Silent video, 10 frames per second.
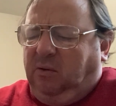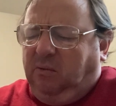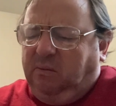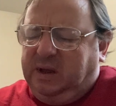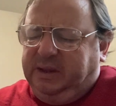
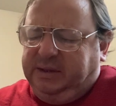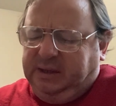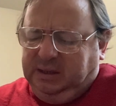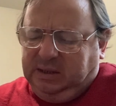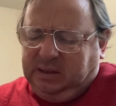One
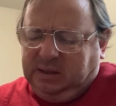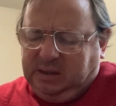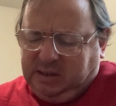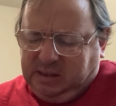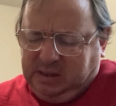thing
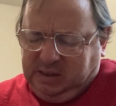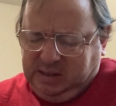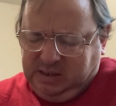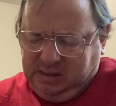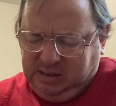I
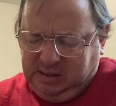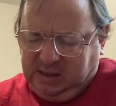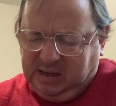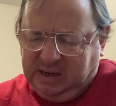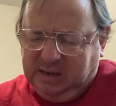
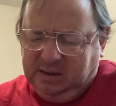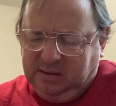kind